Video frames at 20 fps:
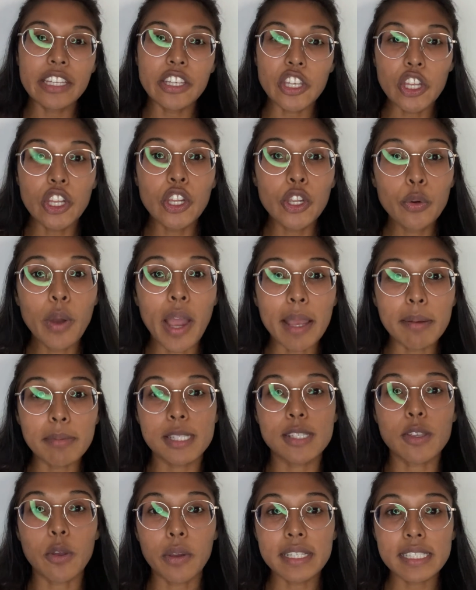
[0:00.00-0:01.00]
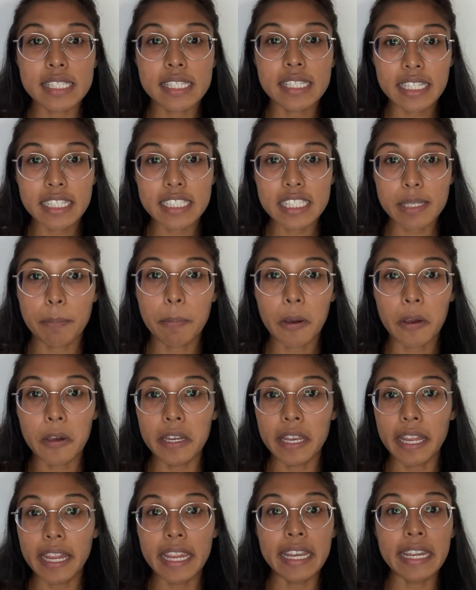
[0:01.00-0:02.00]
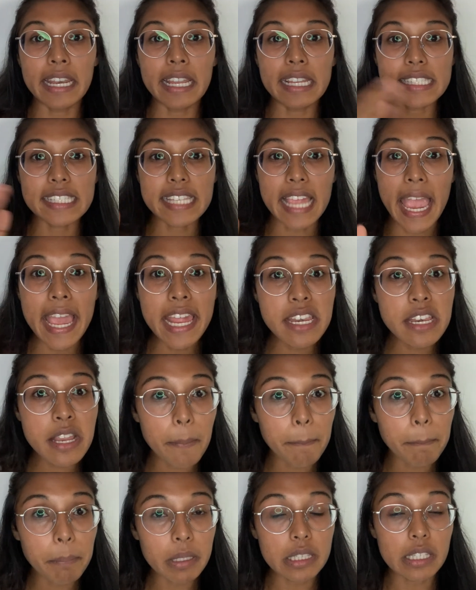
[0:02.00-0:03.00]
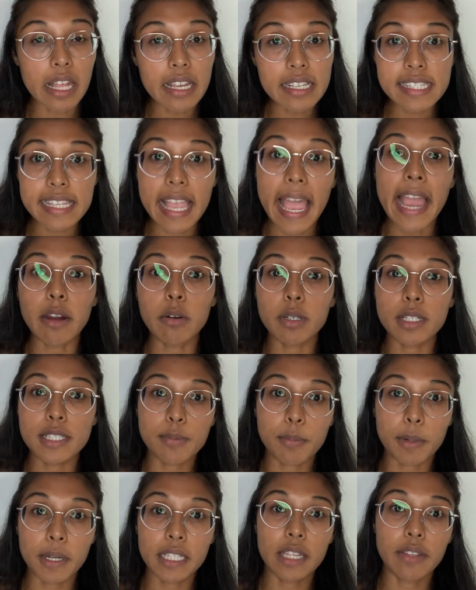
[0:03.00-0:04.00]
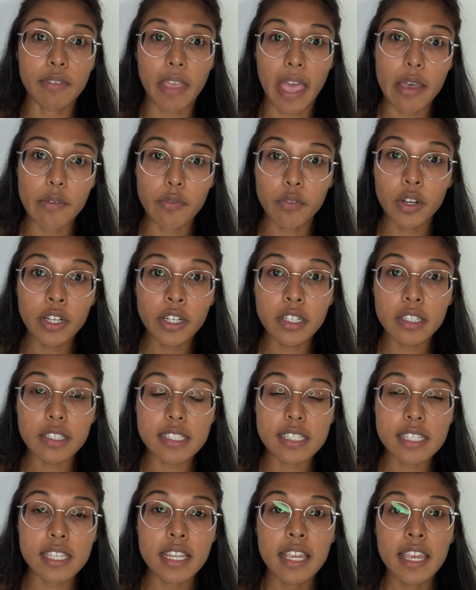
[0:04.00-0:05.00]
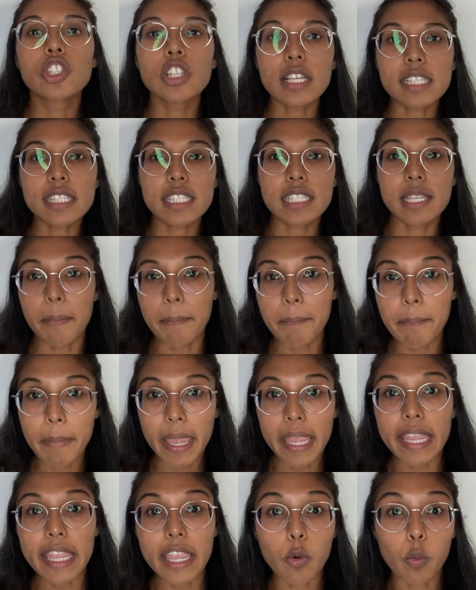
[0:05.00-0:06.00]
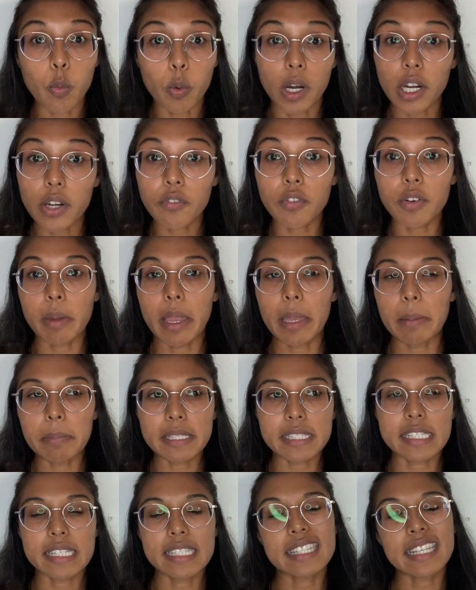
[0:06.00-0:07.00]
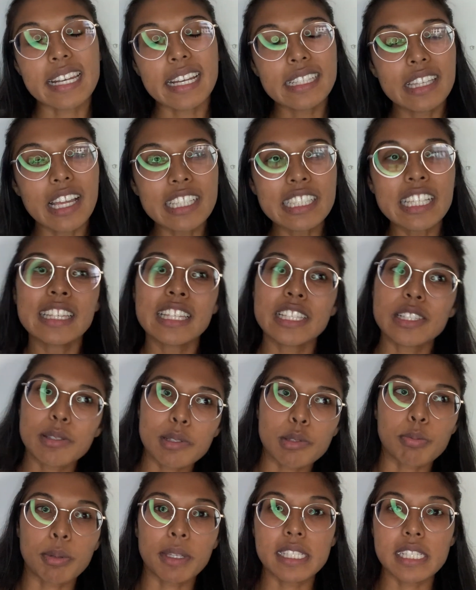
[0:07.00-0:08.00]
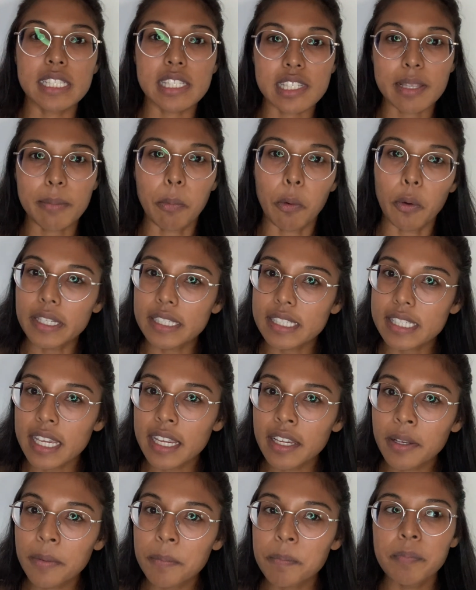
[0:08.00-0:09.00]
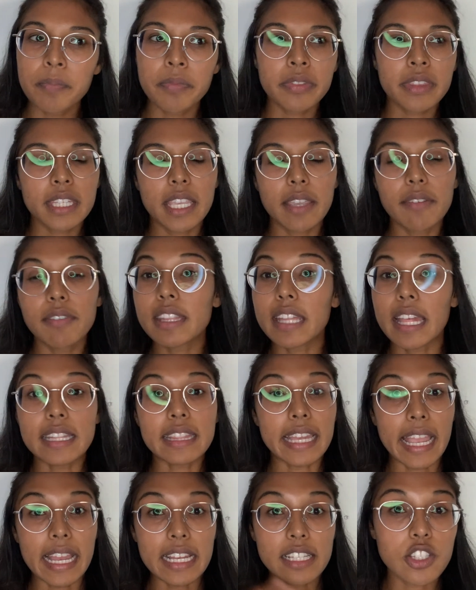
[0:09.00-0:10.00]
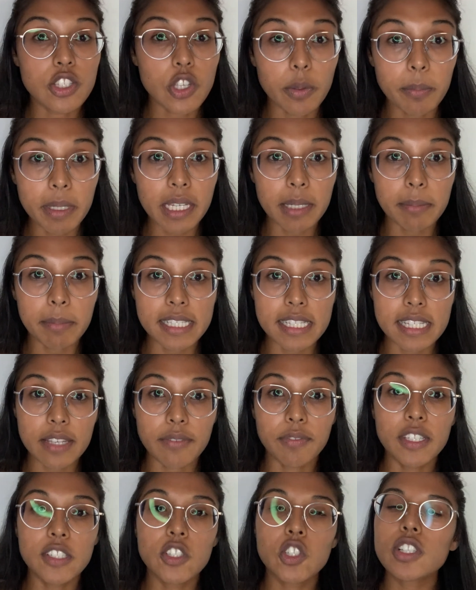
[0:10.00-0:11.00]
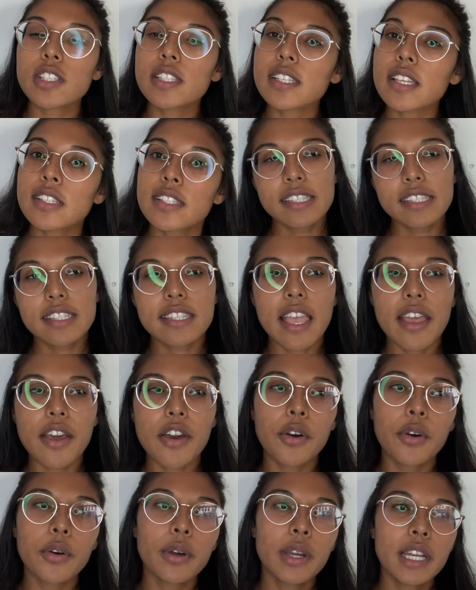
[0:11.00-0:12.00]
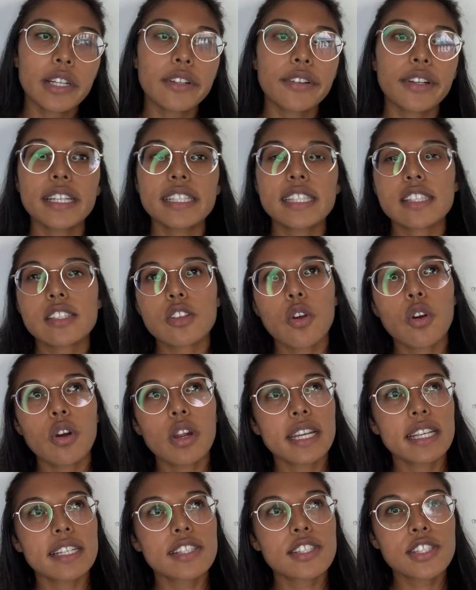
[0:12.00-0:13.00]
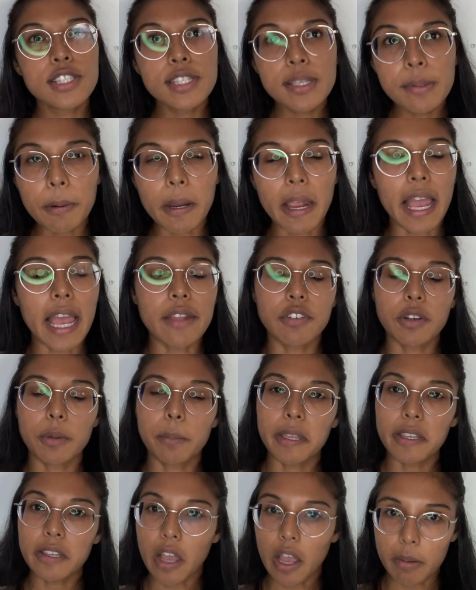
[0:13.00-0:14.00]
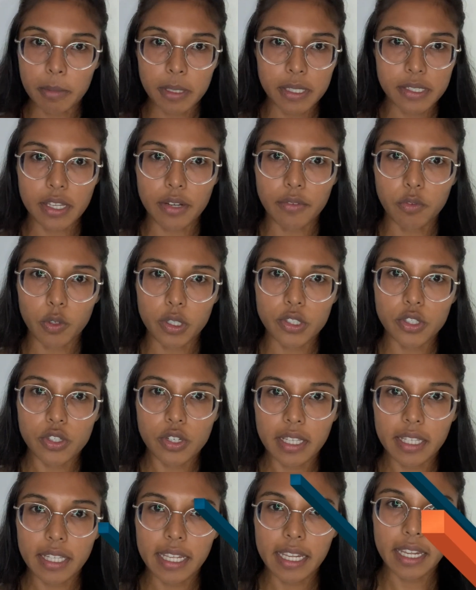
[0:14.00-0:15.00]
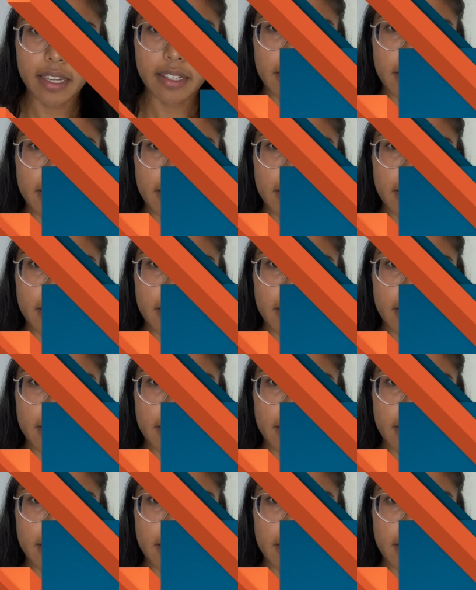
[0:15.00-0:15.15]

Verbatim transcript: knew I was going to need to put in 10 plus hours worth of effort just to make it work for my business. And I thought that this was really disappointing given that they had so many amazing features. So Grit score is super high for big commerce, unfortunately.